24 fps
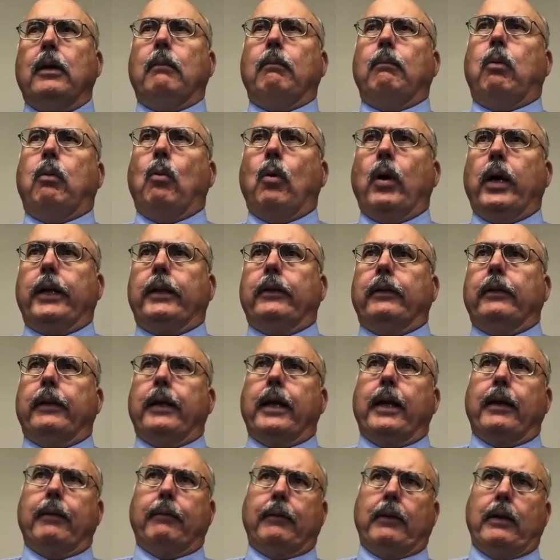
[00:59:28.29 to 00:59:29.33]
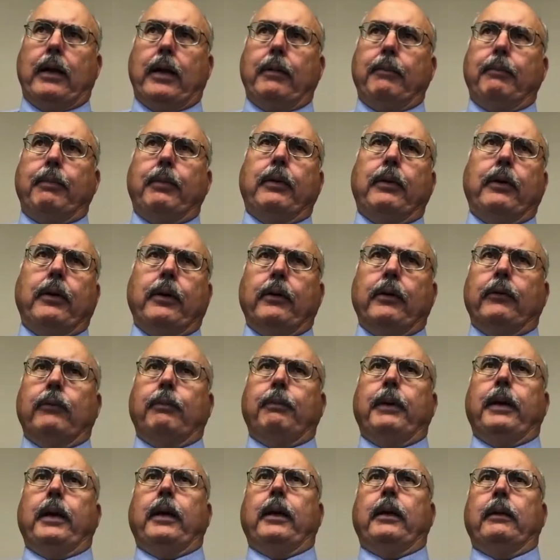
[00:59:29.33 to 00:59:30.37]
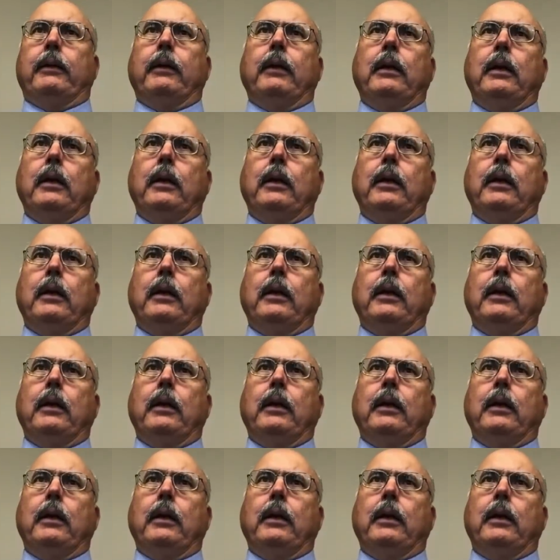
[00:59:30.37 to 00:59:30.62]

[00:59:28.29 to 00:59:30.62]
point to that time period as being